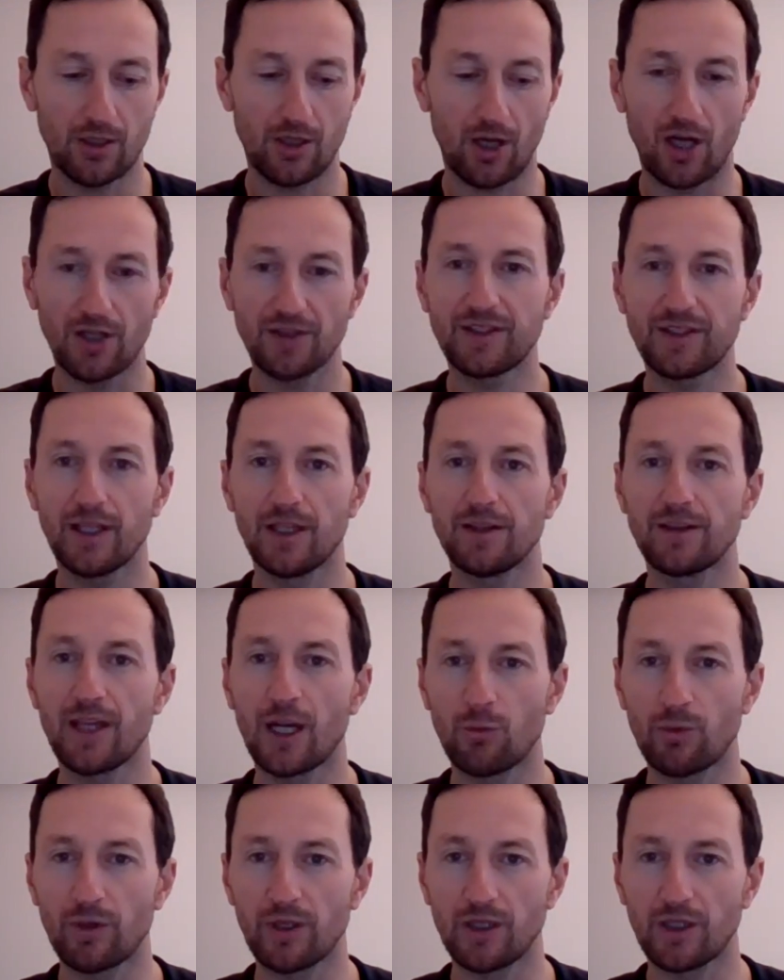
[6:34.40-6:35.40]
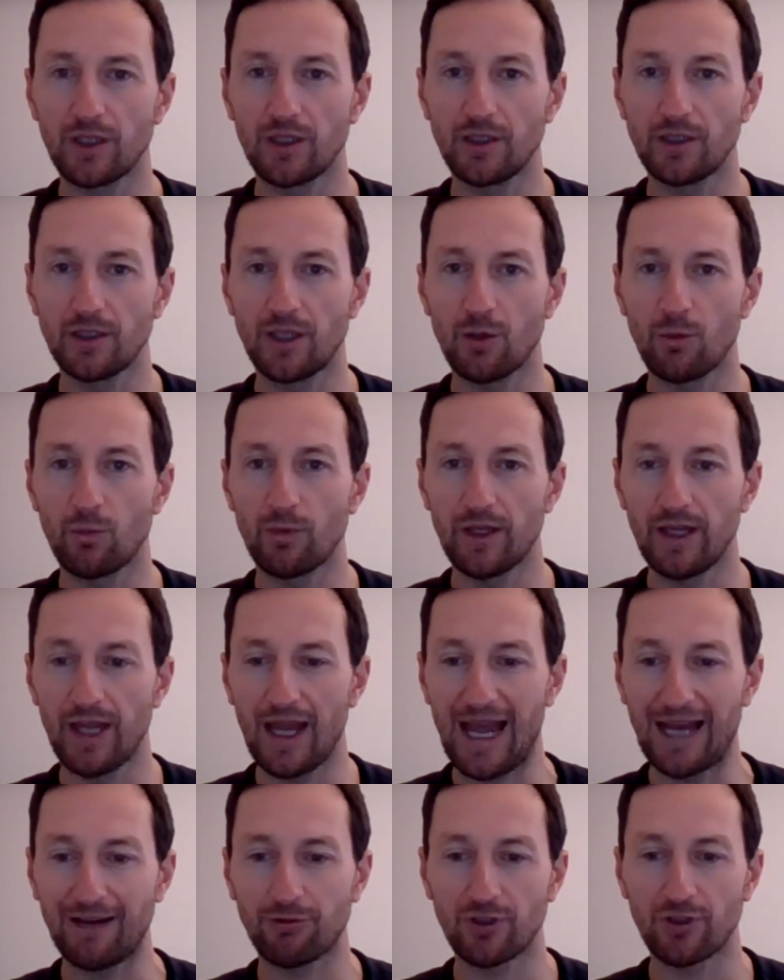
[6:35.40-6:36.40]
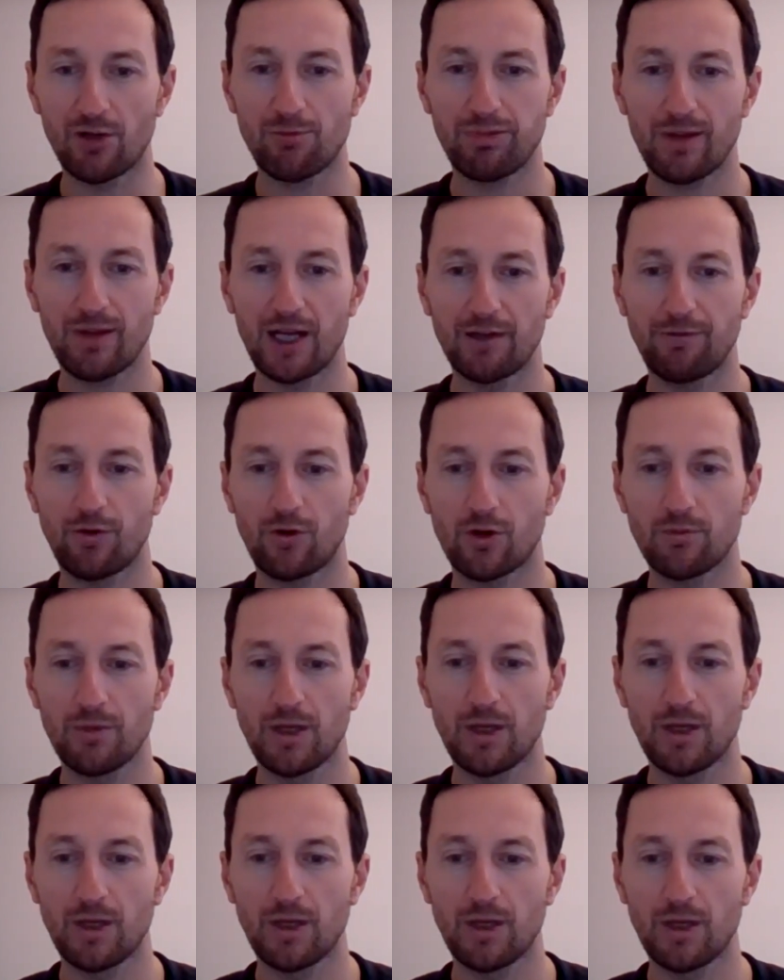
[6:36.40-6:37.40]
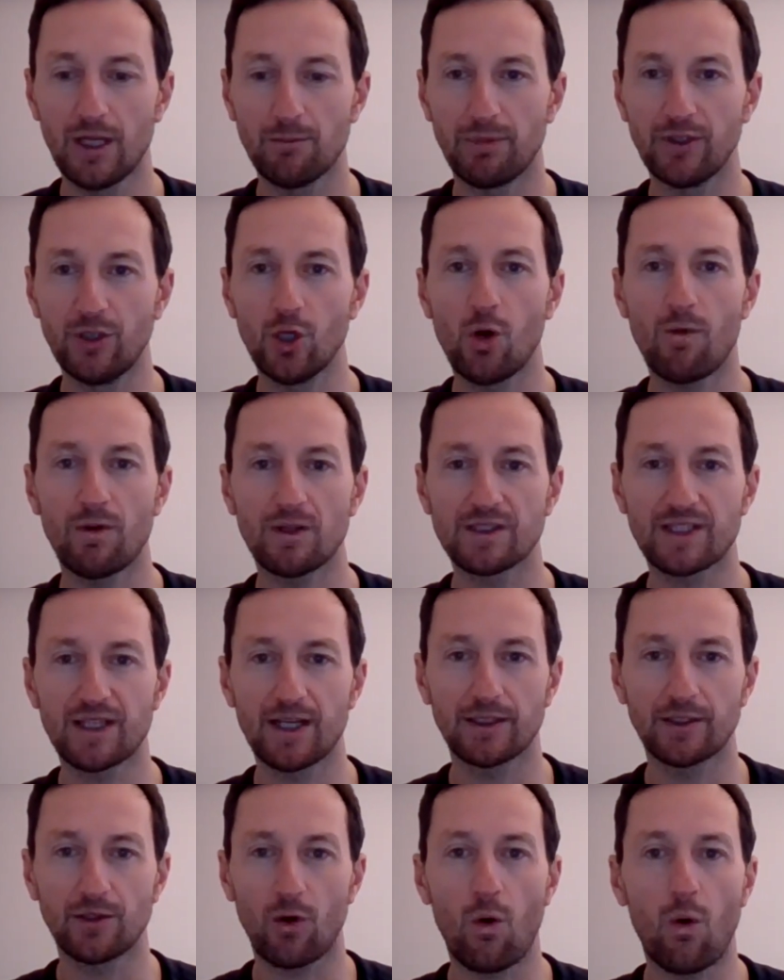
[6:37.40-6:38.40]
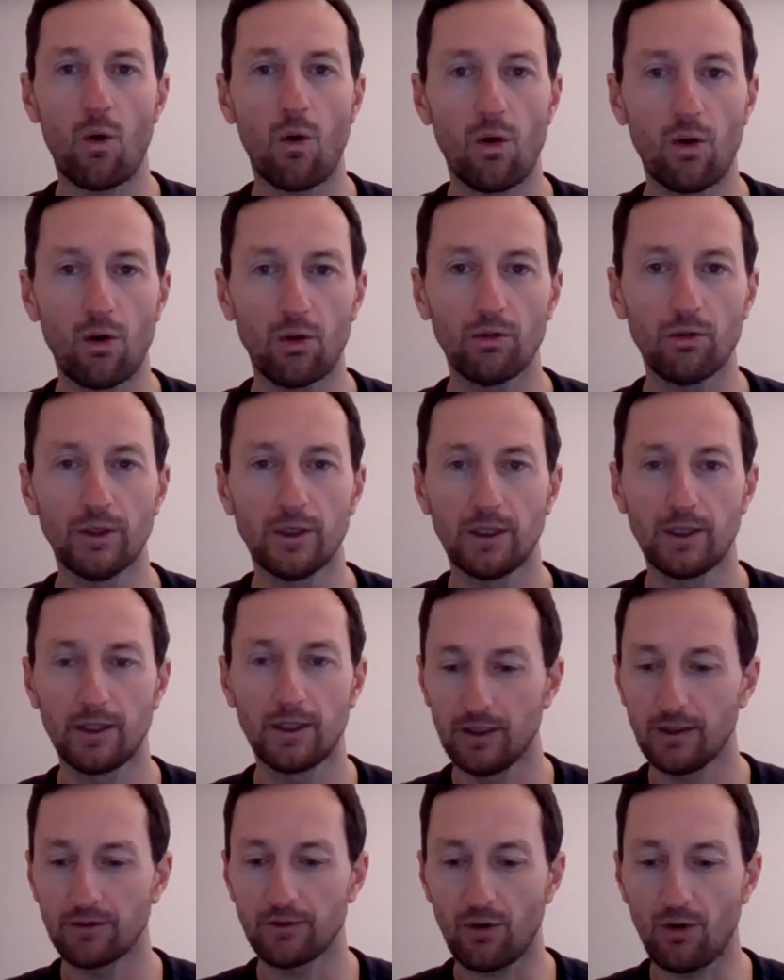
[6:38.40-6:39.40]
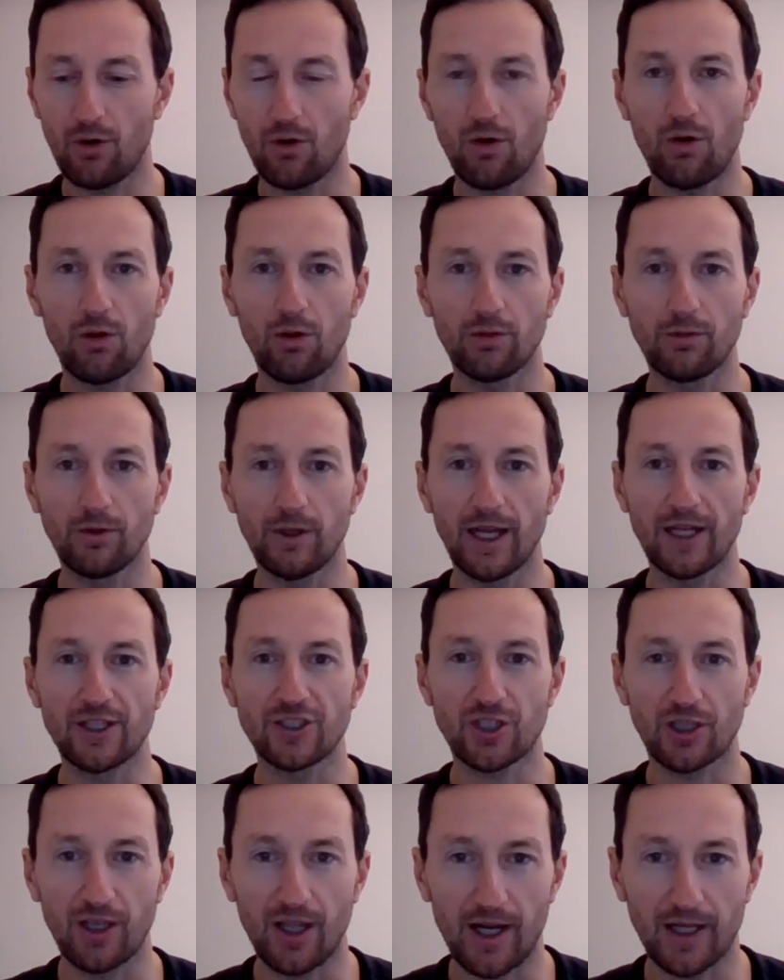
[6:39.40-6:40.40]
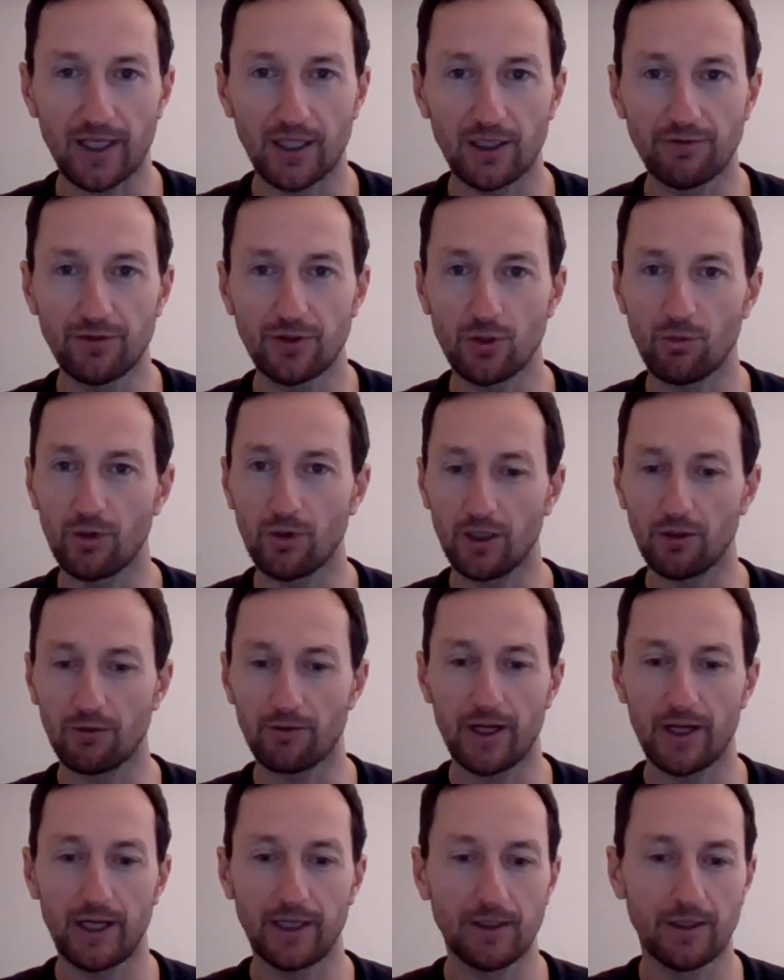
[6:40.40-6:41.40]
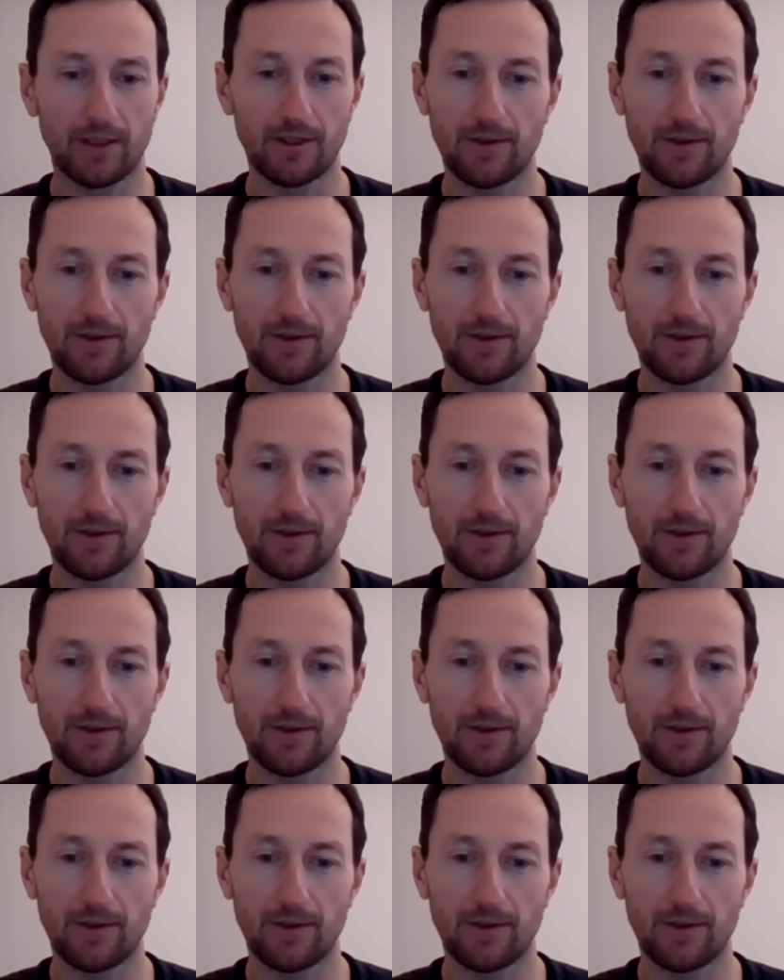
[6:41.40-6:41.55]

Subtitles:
content that we have on our platform, but no one's got the whole enchilada, if you will, right?